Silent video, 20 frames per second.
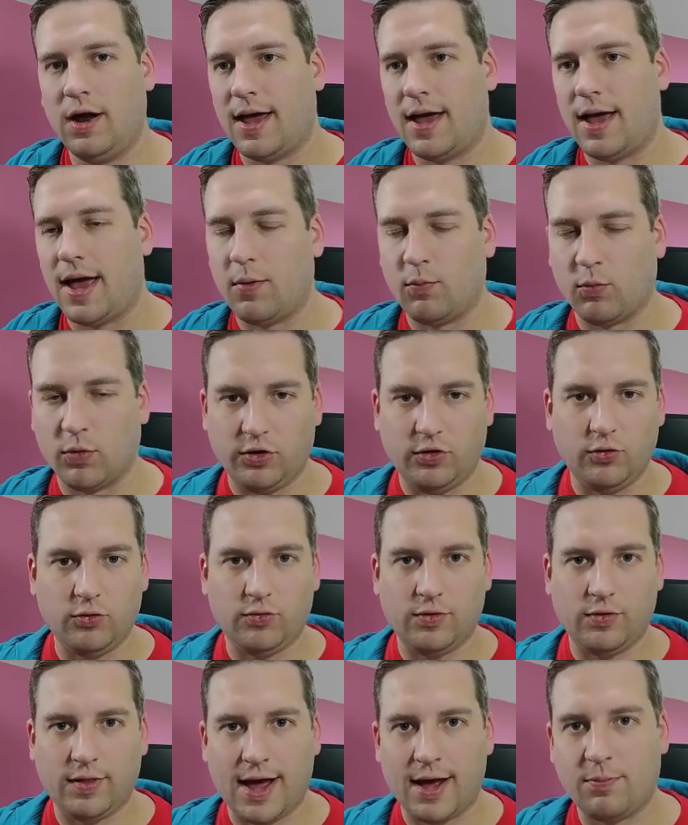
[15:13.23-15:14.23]
And we're
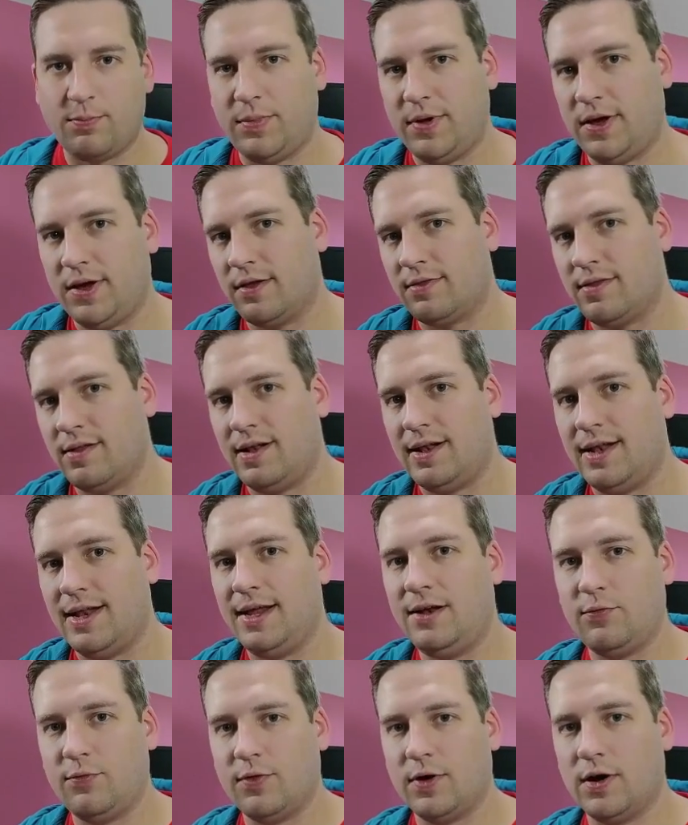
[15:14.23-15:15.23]
using that because the
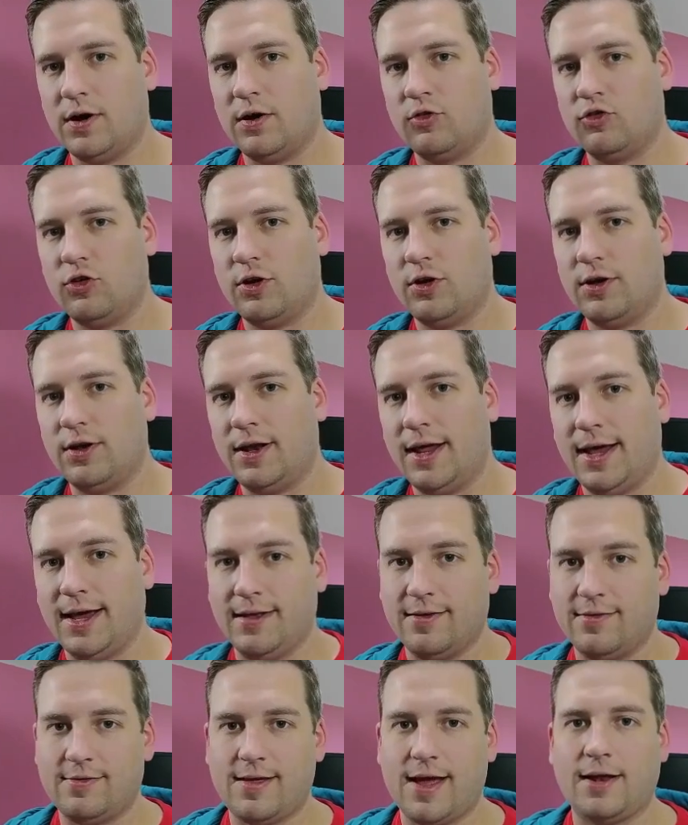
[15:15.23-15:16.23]
lit version
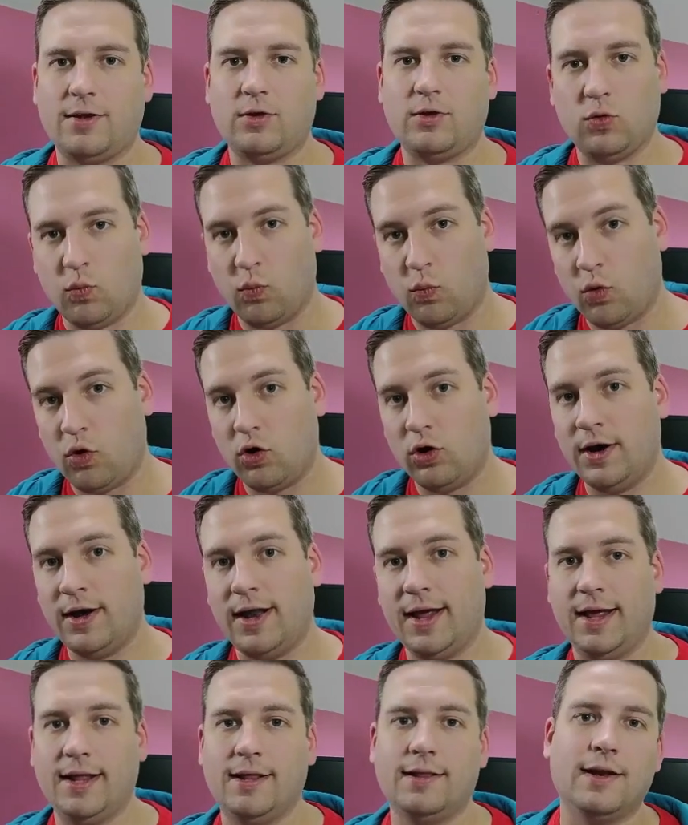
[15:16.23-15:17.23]
is set to 1
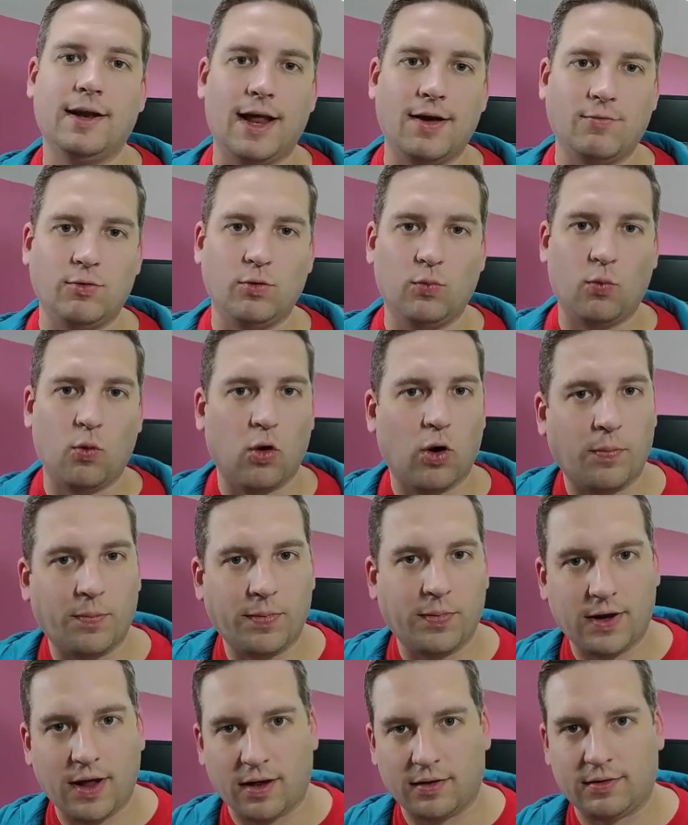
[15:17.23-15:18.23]
in the
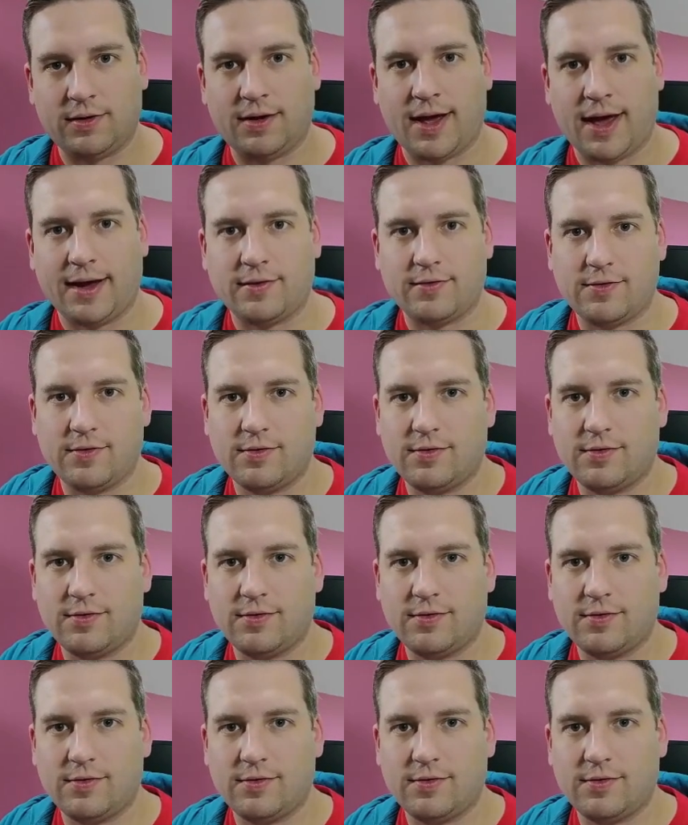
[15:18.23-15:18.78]
Lvlwarp.txt.